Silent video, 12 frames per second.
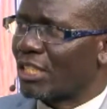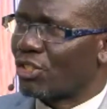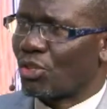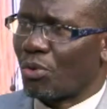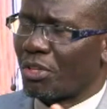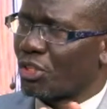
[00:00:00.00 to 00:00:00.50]

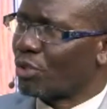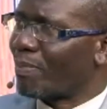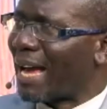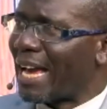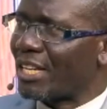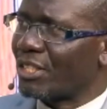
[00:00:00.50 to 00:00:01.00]
So the
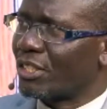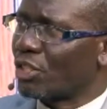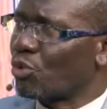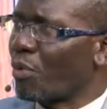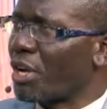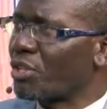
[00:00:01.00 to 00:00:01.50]
spies
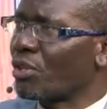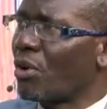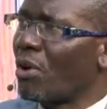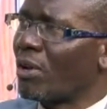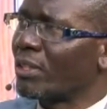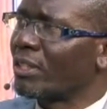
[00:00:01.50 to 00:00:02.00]
that went
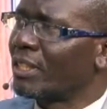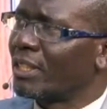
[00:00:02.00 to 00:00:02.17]
on,